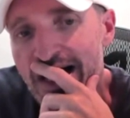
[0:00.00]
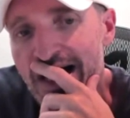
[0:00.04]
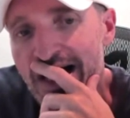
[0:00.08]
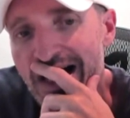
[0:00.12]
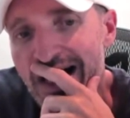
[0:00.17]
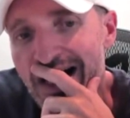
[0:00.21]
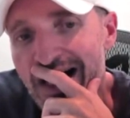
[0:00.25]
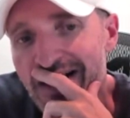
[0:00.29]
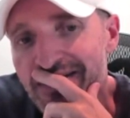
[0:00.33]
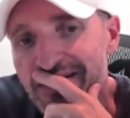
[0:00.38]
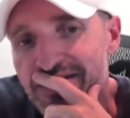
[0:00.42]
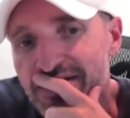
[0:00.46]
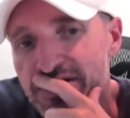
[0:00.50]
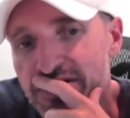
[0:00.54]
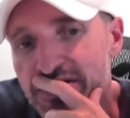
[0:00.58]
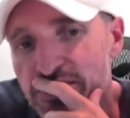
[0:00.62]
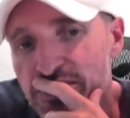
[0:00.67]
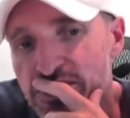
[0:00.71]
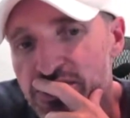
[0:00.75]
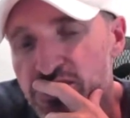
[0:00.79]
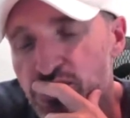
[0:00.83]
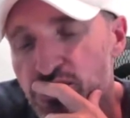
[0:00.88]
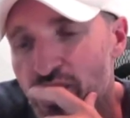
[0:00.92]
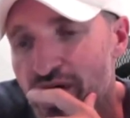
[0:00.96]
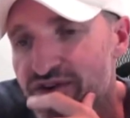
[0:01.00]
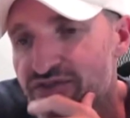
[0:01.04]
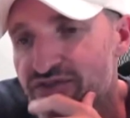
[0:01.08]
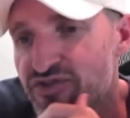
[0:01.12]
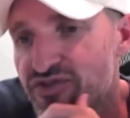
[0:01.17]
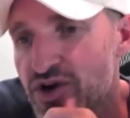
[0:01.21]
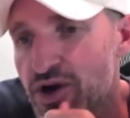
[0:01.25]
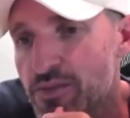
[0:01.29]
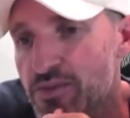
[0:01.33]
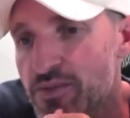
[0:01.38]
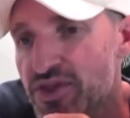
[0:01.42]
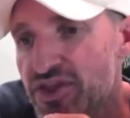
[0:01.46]
uh, the Qs went
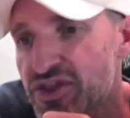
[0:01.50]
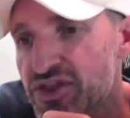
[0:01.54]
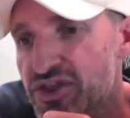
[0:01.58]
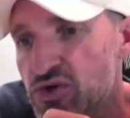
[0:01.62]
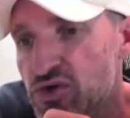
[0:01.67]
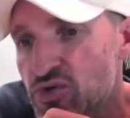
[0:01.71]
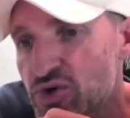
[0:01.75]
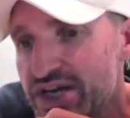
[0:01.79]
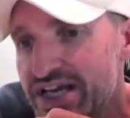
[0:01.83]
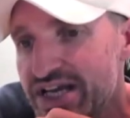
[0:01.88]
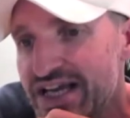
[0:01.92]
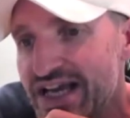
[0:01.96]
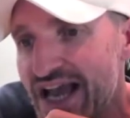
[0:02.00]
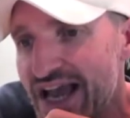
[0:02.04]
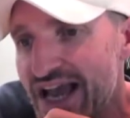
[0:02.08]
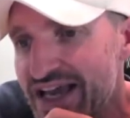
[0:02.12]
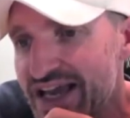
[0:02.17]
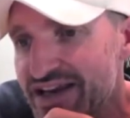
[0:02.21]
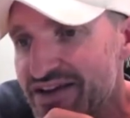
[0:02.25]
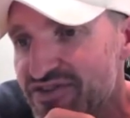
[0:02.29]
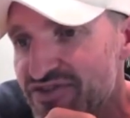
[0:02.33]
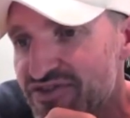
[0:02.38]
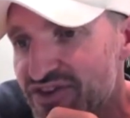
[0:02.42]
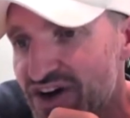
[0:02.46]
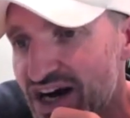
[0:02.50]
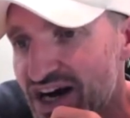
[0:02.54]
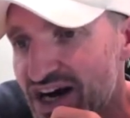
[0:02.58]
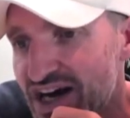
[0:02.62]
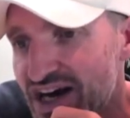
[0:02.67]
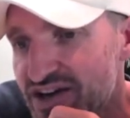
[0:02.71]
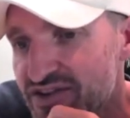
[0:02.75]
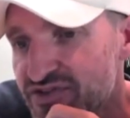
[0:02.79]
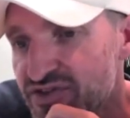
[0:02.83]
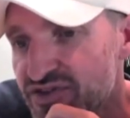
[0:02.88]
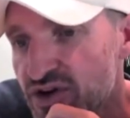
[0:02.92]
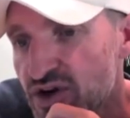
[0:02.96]
from
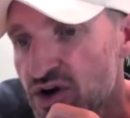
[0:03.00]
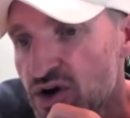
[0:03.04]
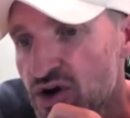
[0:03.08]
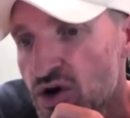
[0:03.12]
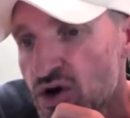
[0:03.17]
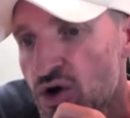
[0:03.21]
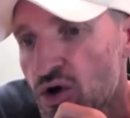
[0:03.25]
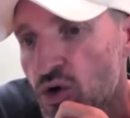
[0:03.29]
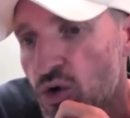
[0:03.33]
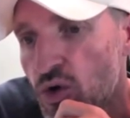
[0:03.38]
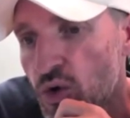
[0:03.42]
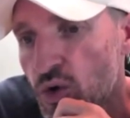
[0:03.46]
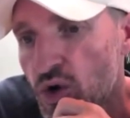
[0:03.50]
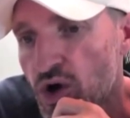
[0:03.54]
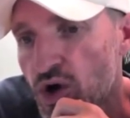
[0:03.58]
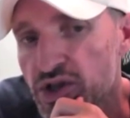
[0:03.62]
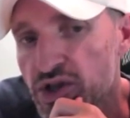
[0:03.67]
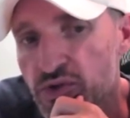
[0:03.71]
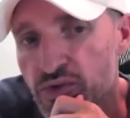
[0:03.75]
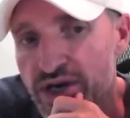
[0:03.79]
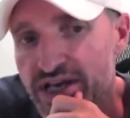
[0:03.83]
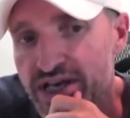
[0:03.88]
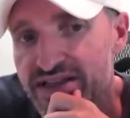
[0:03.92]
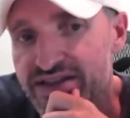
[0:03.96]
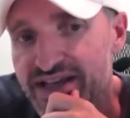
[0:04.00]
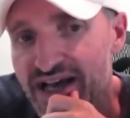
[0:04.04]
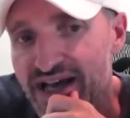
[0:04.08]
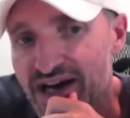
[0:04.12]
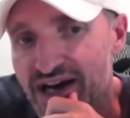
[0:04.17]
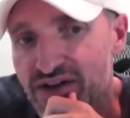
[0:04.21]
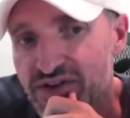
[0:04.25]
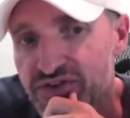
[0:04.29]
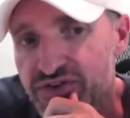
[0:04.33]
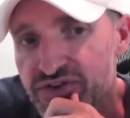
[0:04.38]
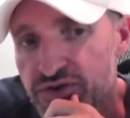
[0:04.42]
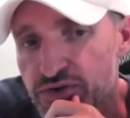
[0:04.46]
385 all the way
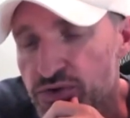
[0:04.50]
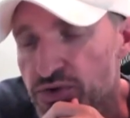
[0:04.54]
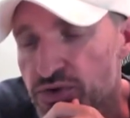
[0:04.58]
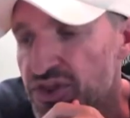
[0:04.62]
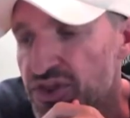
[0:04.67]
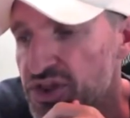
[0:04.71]
down to